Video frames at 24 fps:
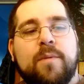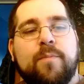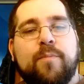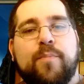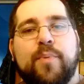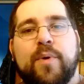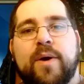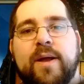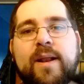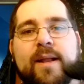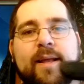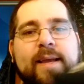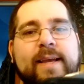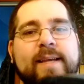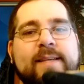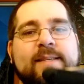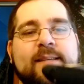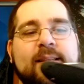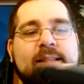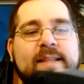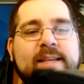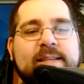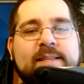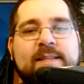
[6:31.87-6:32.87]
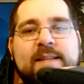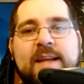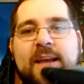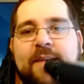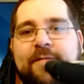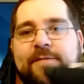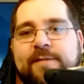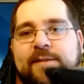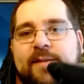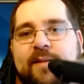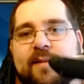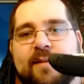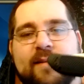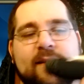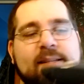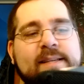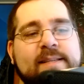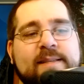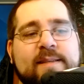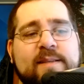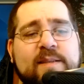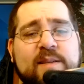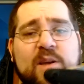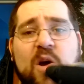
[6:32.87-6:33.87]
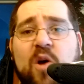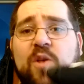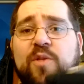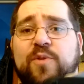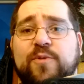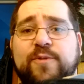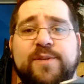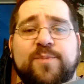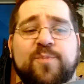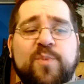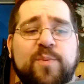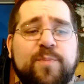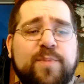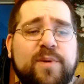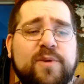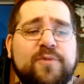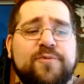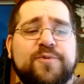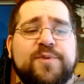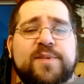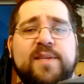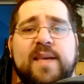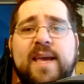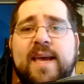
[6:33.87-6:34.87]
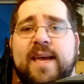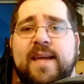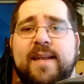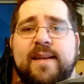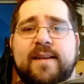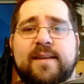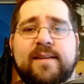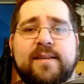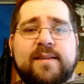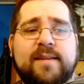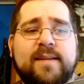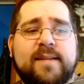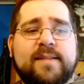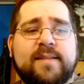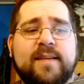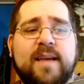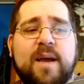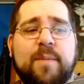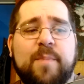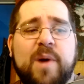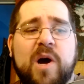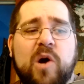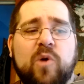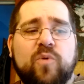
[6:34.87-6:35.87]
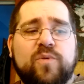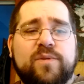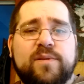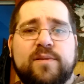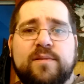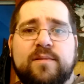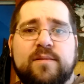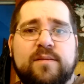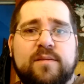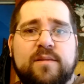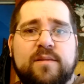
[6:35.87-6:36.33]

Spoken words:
But like I said, this has gone through some abuse, and it's come out